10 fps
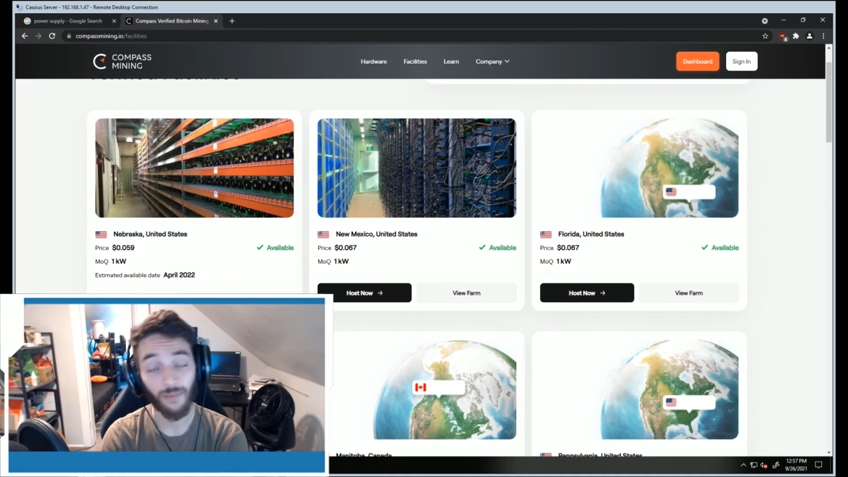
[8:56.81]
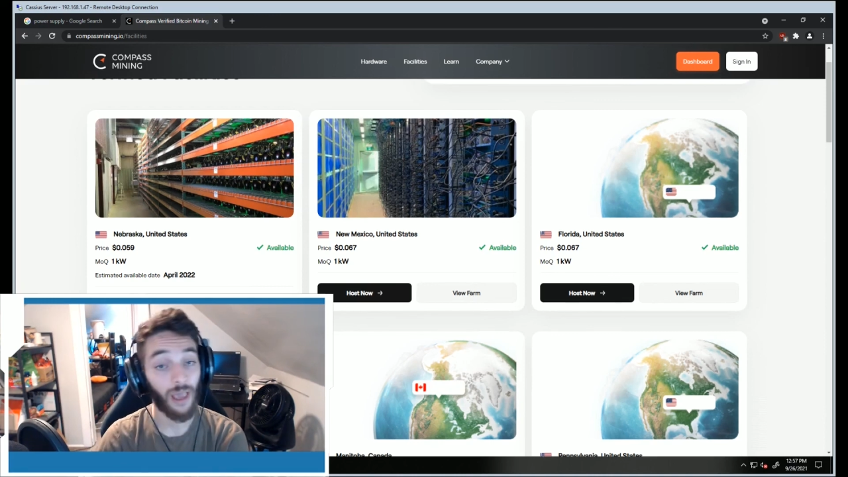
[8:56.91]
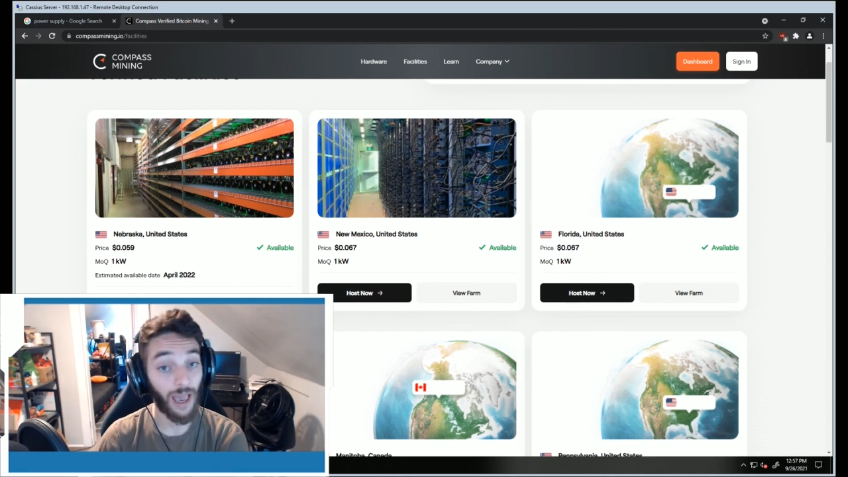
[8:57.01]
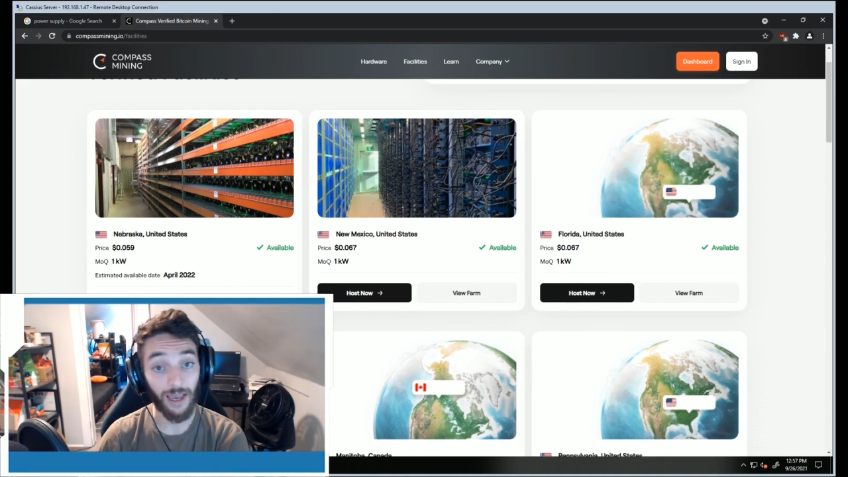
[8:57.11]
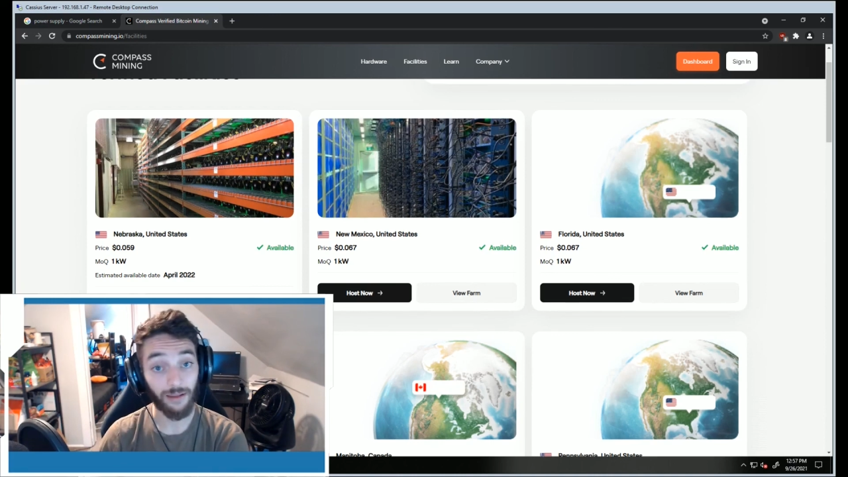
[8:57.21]

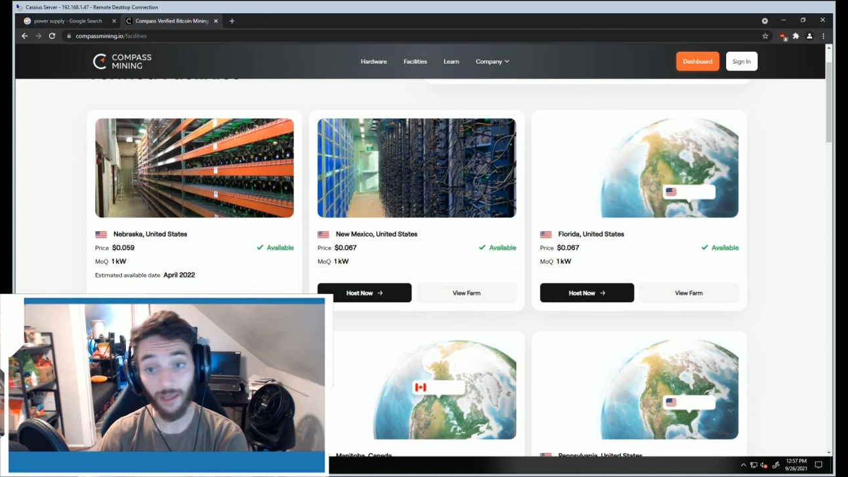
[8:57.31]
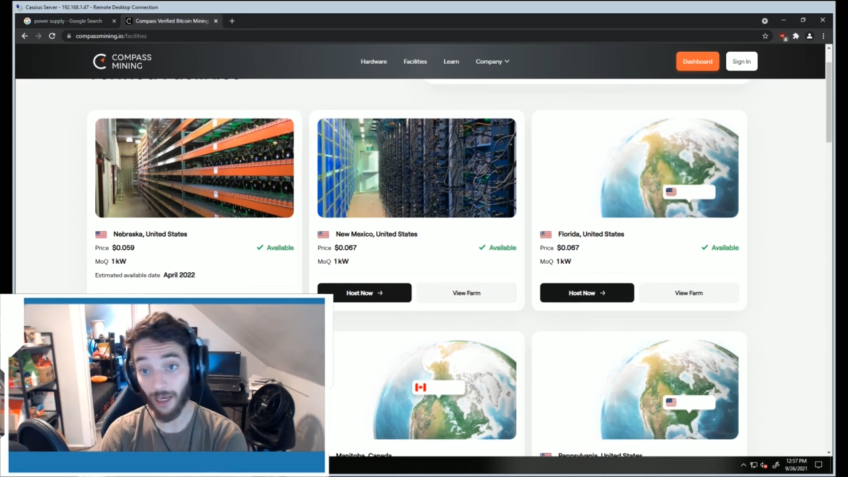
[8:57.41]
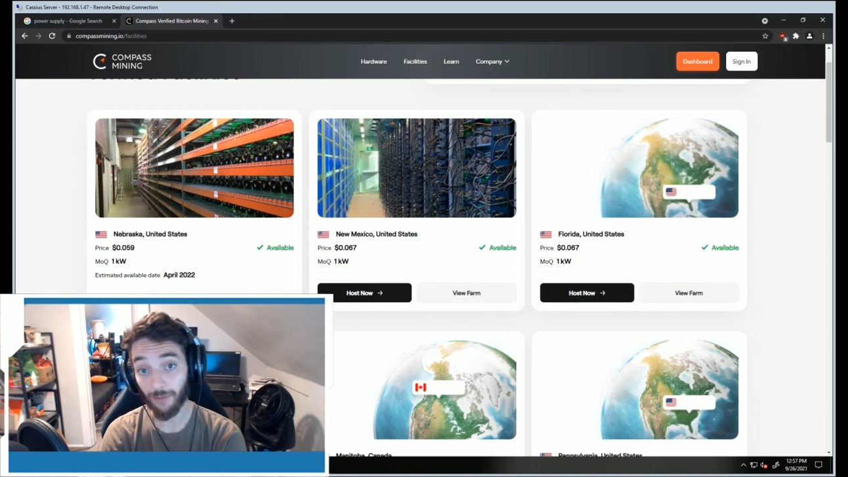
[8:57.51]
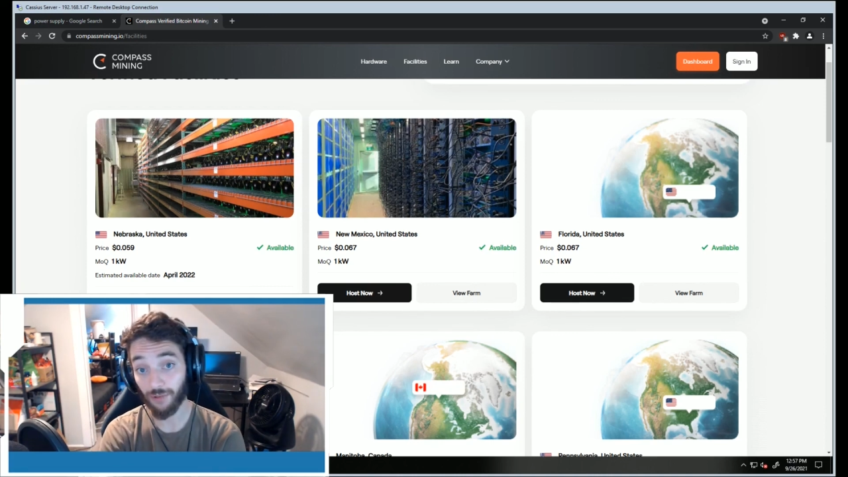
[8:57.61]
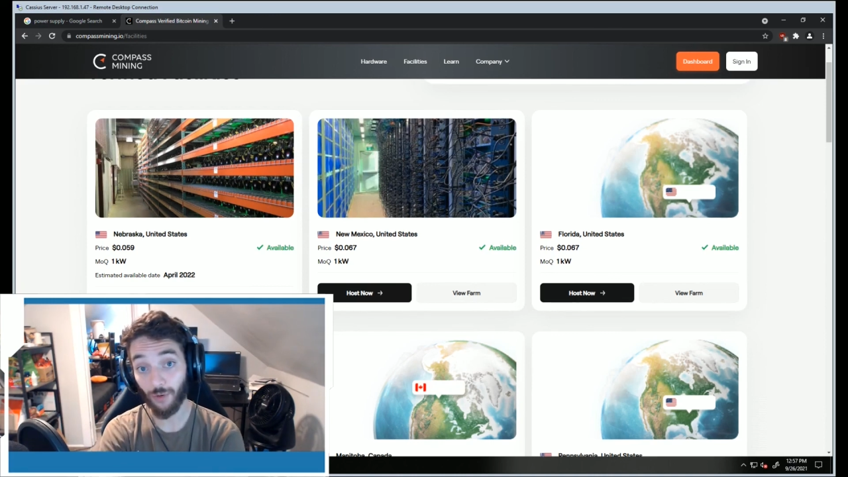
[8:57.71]
And they
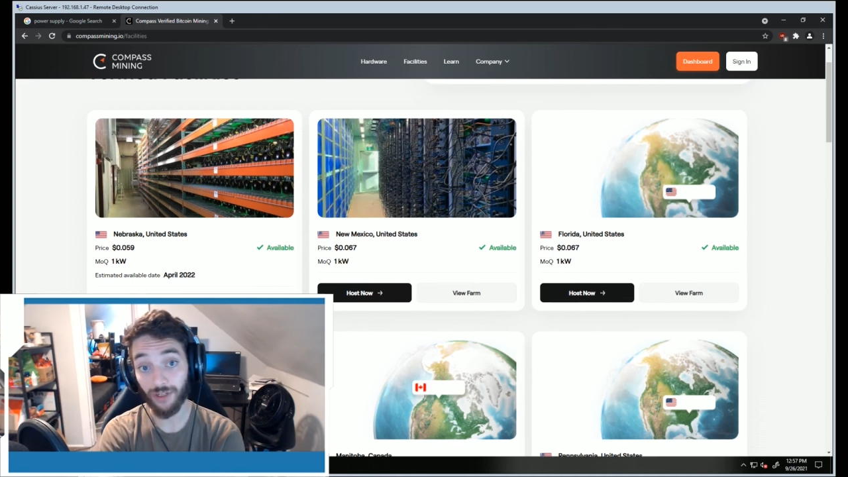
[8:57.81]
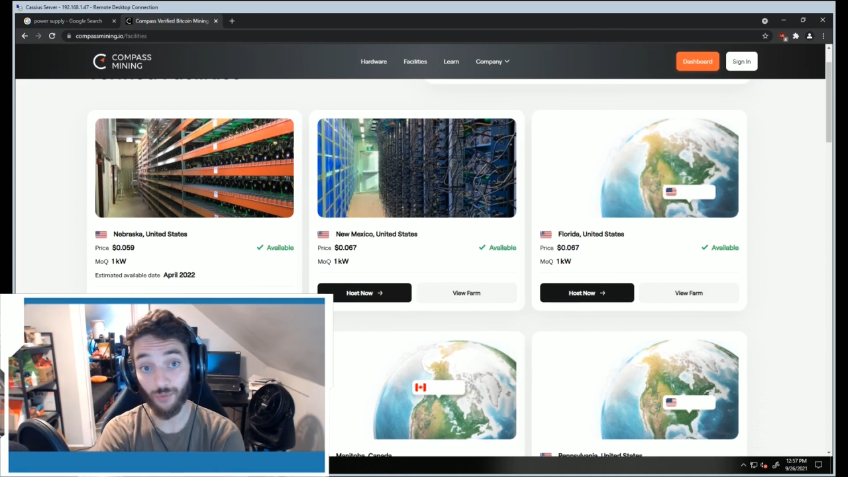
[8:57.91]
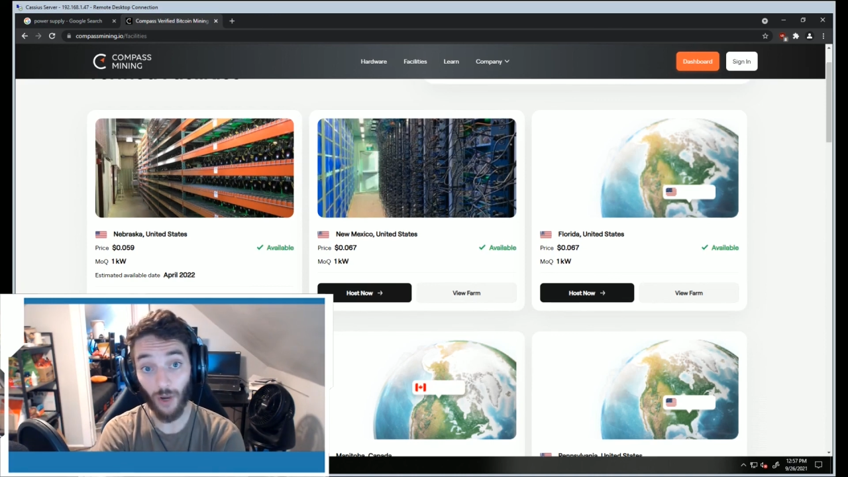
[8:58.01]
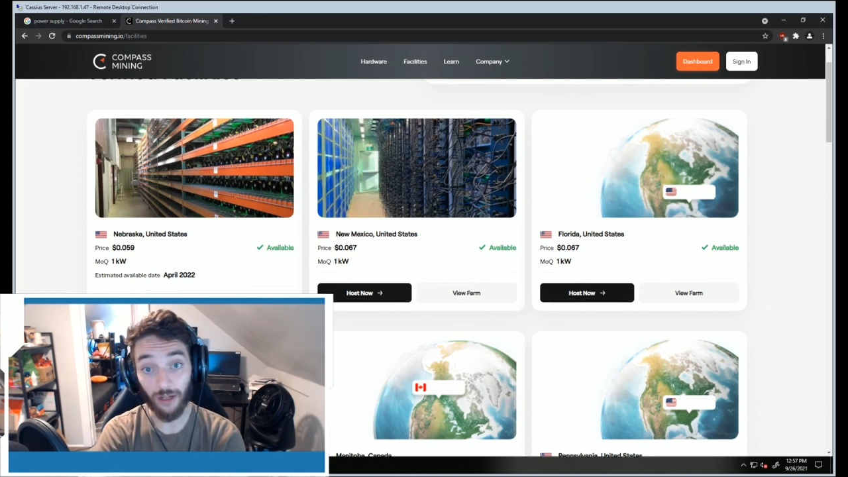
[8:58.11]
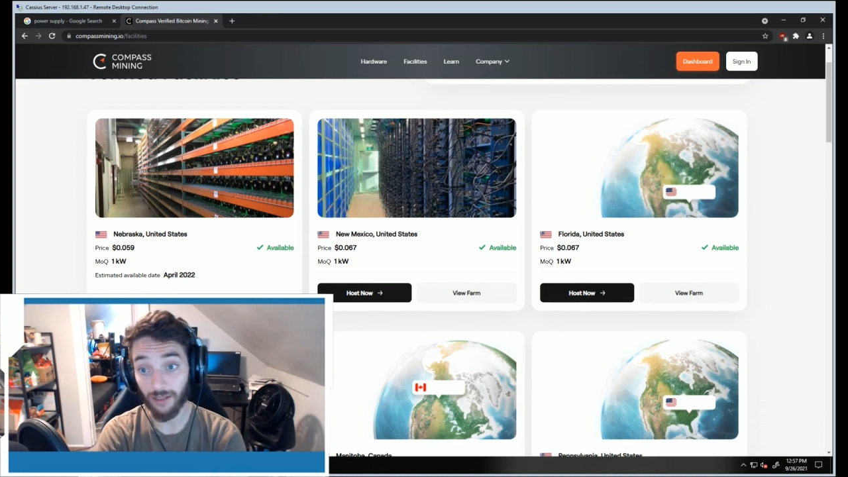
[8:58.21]
help you as
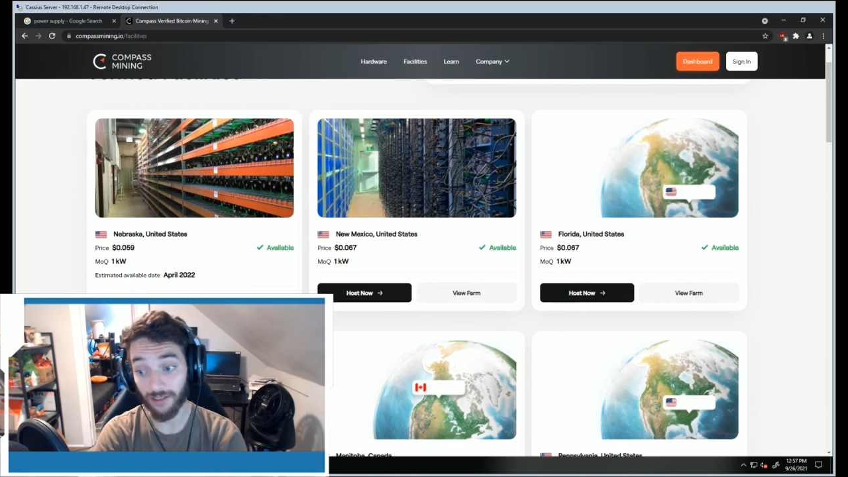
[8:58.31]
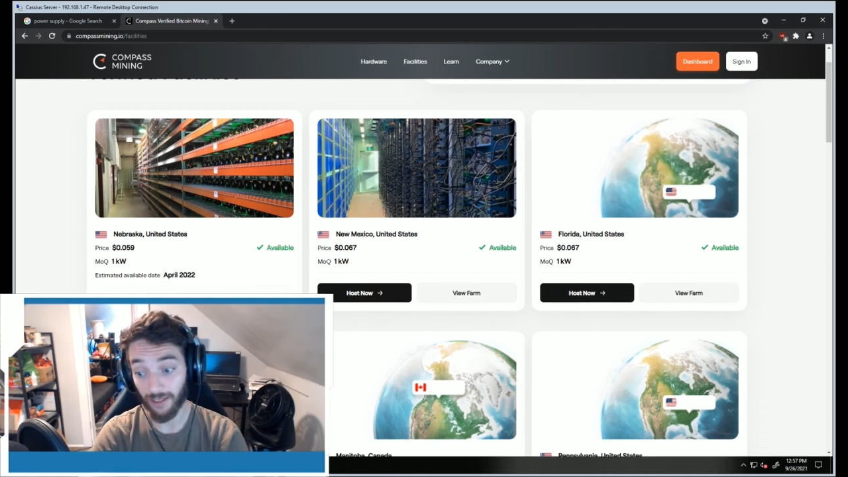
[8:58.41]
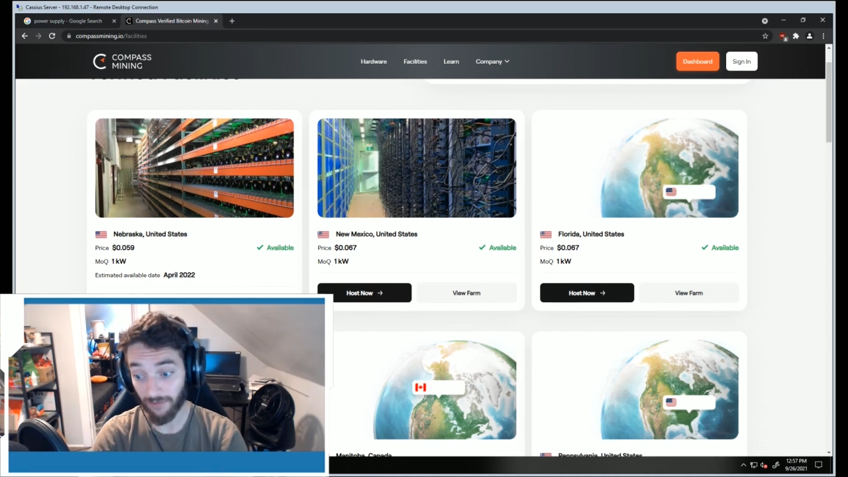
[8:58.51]
well, as it gives